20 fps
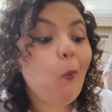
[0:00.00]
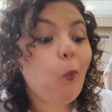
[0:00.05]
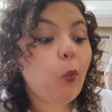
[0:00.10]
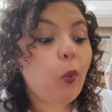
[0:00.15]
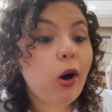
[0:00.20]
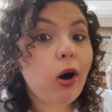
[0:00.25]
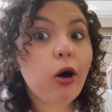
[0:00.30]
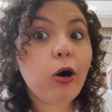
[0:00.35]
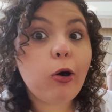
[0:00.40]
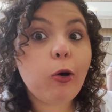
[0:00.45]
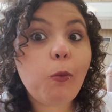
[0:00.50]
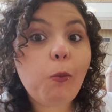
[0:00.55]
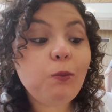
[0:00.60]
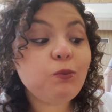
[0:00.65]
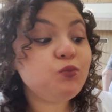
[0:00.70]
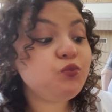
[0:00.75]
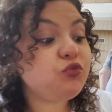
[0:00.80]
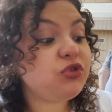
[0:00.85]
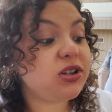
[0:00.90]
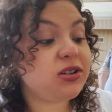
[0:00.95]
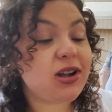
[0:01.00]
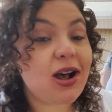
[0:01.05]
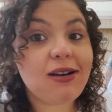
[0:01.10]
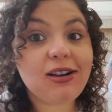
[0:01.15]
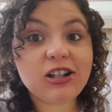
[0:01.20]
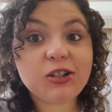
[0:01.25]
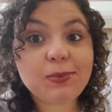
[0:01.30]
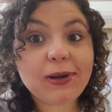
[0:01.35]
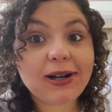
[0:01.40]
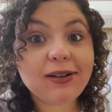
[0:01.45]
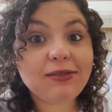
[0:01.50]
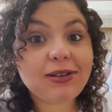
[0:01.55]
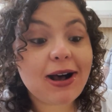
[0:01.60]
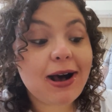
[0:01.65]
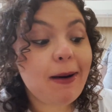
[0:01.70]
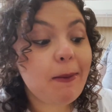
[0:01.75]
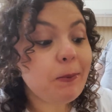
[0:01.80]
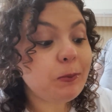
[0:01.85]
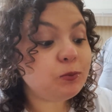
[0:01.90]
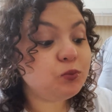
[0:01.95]
Whoa, did not expect
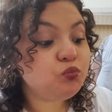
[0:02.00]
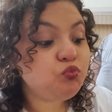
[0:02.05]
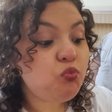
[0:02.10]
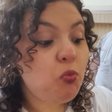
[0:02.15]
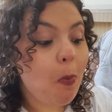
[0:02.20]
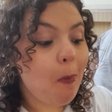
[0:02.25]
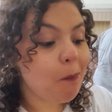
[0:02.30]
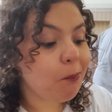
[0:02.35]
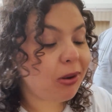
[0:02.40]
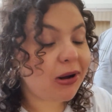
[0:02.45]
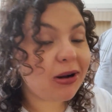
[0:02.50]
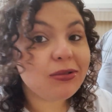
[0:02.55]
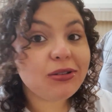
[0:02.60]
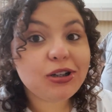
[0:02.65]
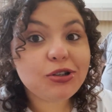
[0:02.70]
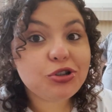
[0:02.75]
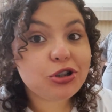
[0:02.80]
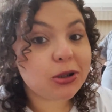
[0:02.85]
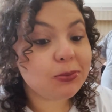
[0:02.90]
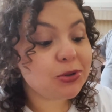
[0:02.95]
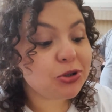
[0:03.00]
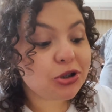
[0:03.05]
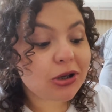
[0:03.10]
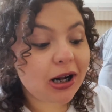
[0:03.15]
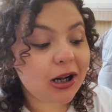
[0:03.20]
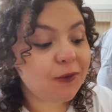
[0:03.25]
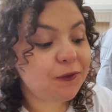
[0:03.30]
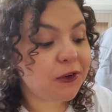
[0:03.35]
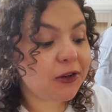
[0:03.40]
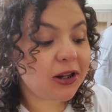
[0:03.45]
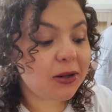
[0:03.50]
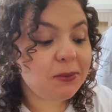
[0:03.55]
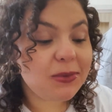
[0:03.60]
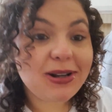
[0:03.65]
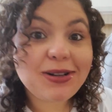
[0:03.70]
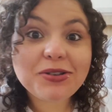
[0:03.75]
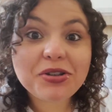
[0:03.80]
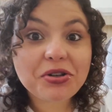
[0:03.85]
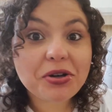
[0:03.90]
that. Apparently German chocolate filling means